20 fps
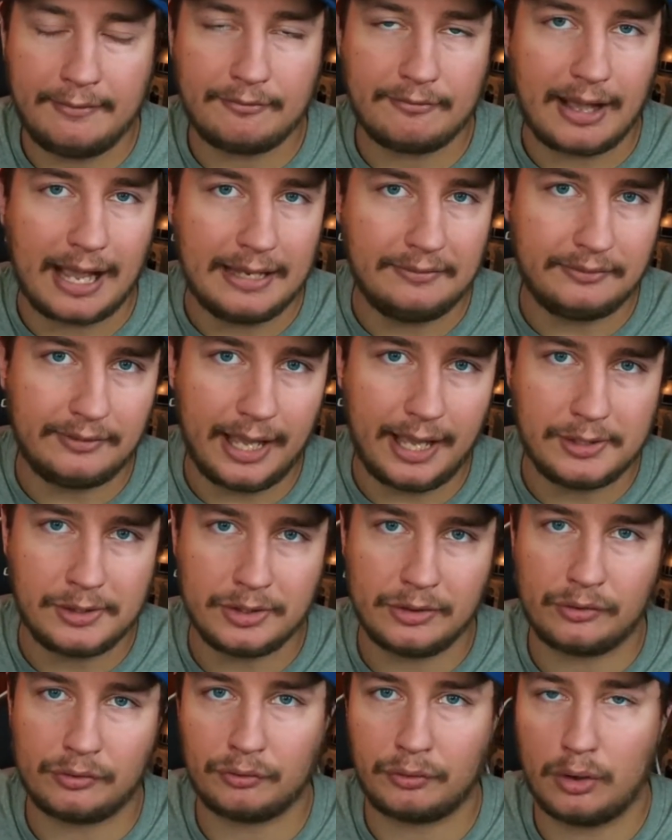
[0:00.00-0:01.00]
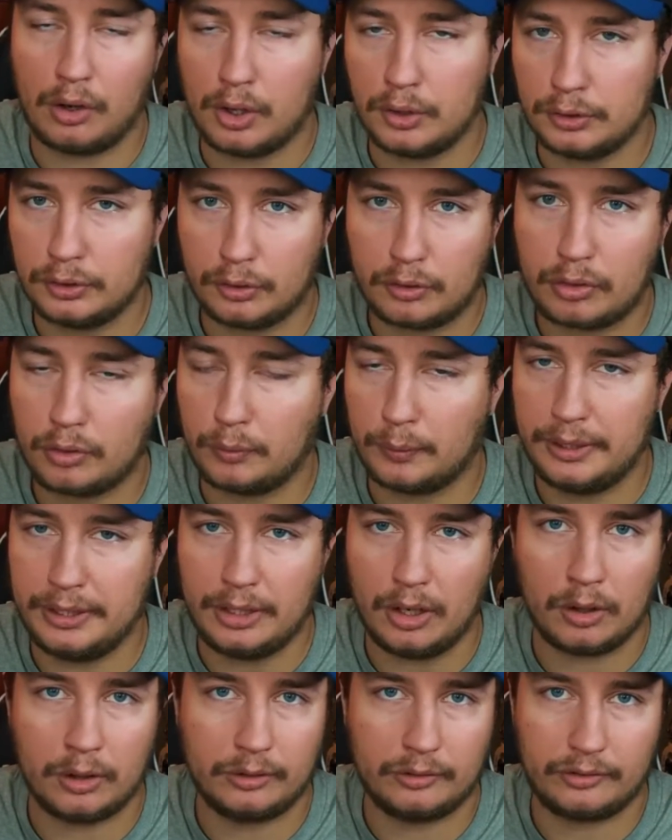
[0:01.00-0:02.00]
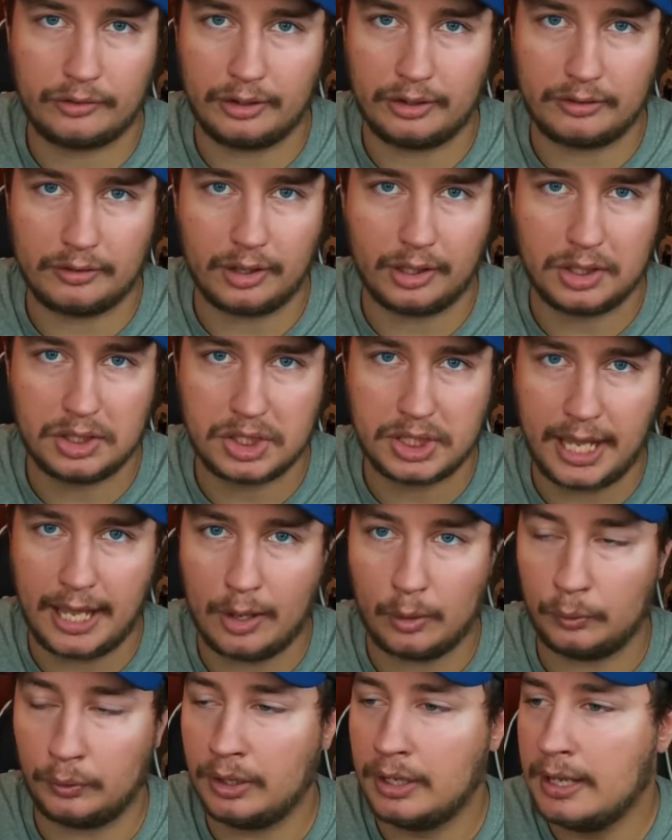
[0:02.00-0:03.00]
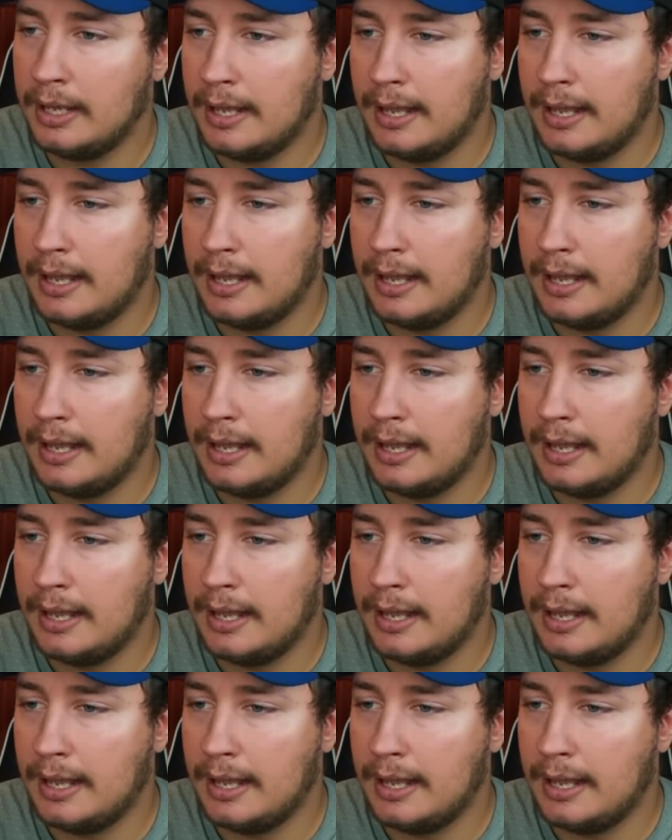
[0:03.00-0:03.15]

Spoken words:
5 catches for 103 yards and a touchdown.